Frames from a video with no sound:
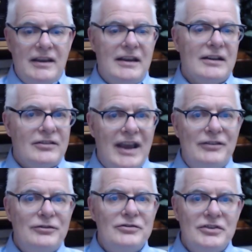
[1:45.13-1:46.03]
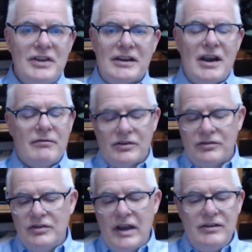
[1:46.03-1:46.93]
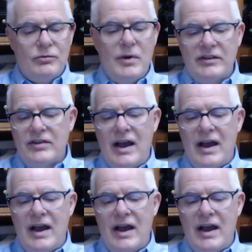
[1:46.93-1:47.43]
it's estrogen that covers night sweats,